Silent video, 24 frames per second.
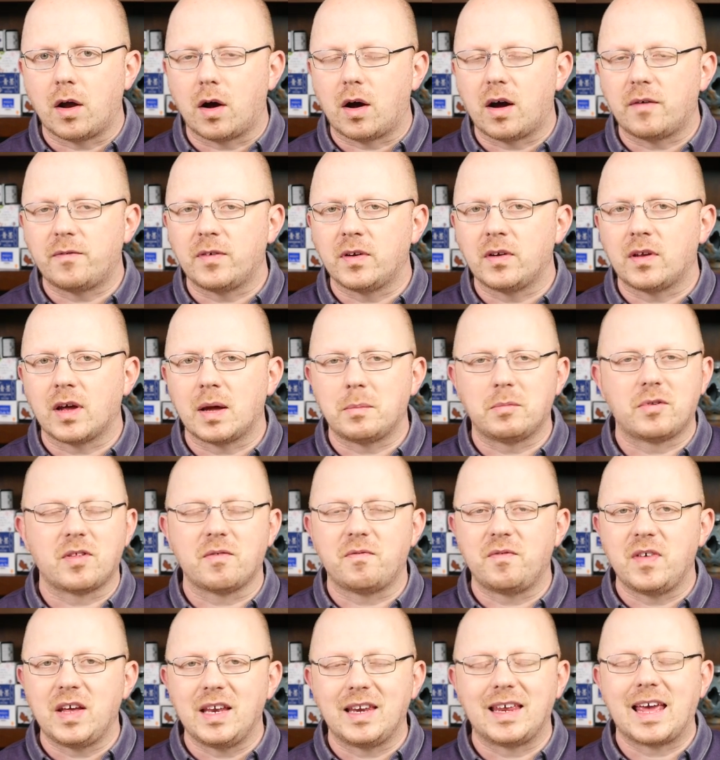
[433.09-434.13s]
oftentimes the
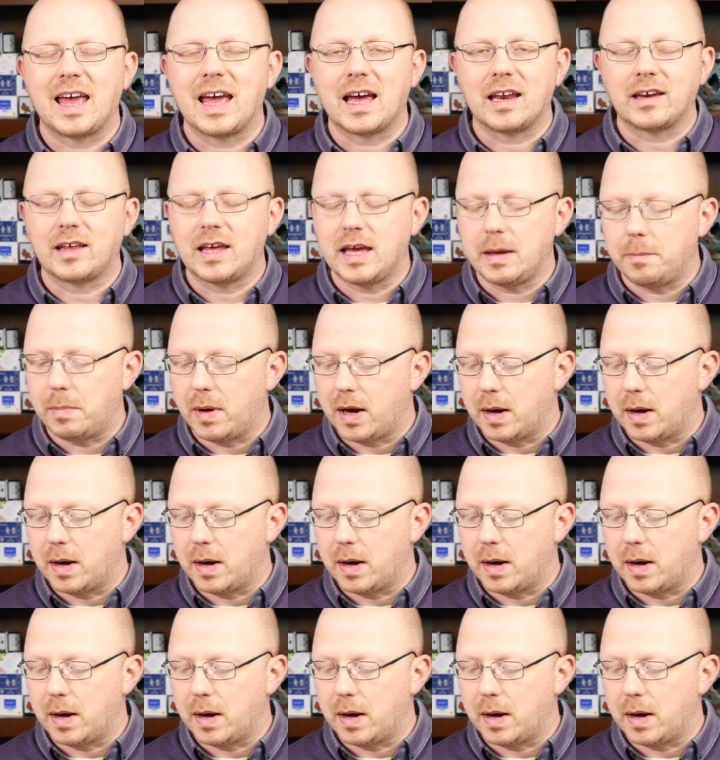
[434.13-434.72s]
feed can't keep